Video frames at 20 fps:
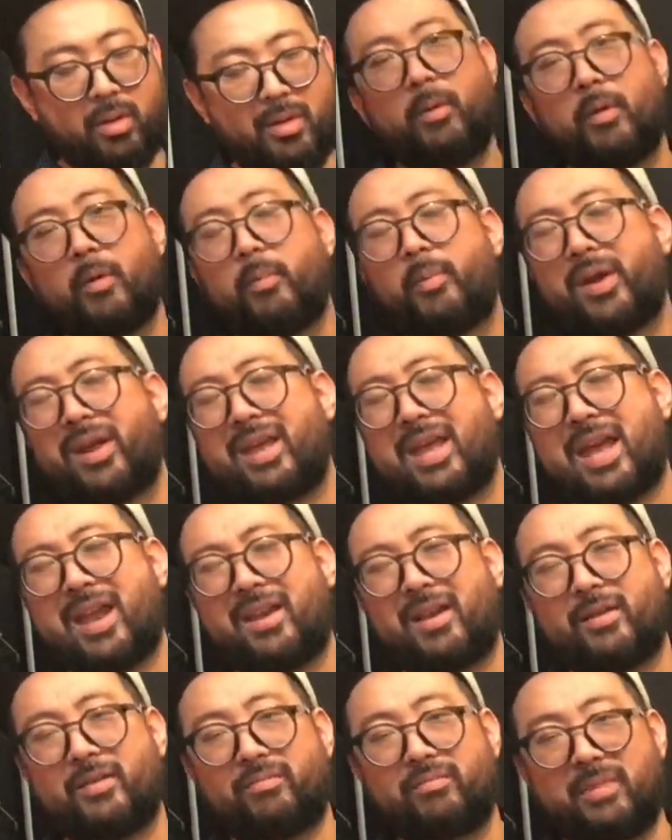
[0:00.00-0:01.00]
But
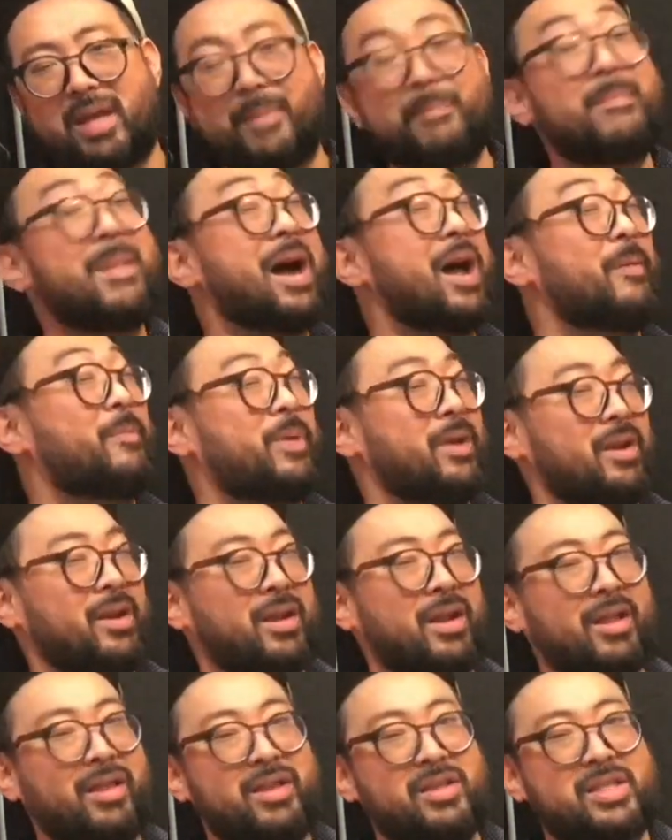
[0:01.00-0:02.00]
again, in my opinion,
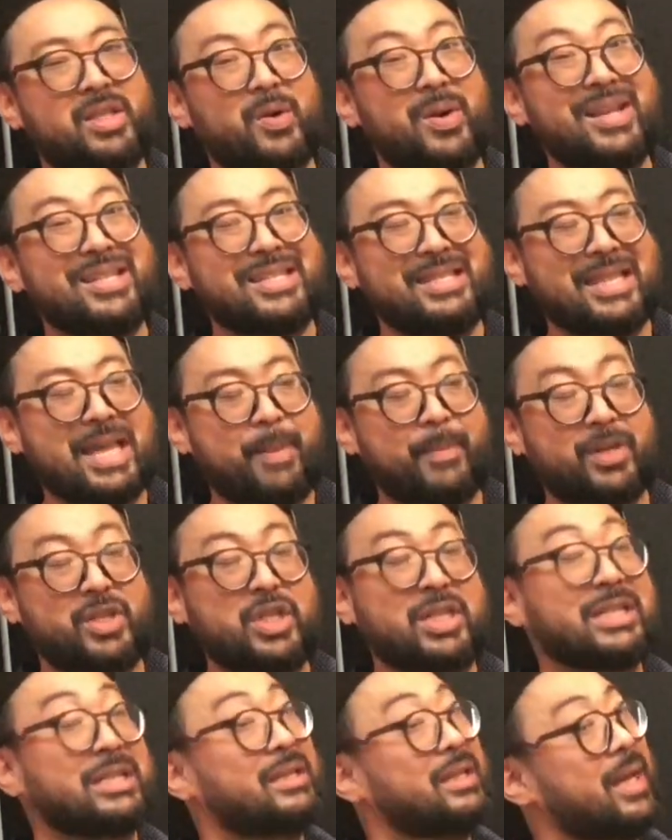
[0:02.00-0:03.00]
at least, there isn't that much
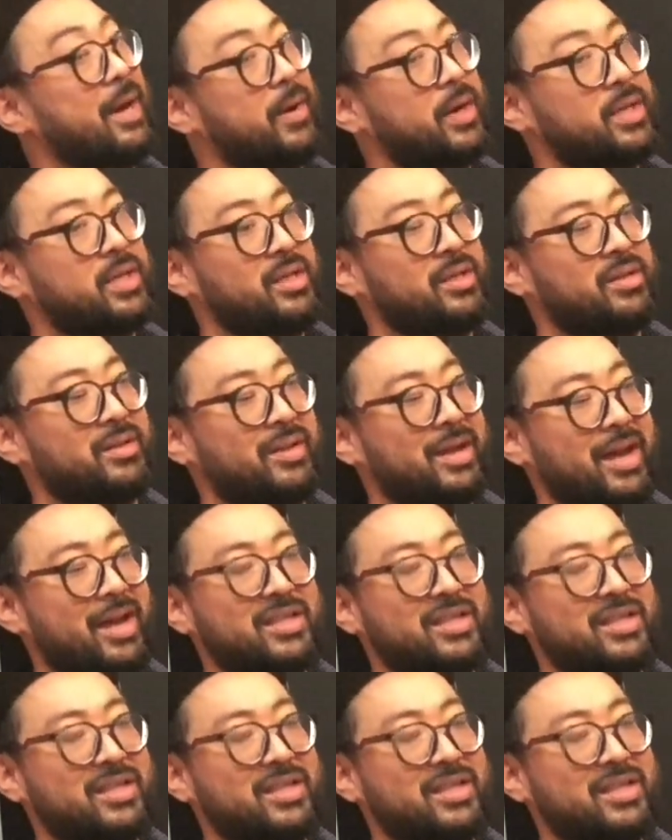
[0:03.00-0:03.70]
clarity to that.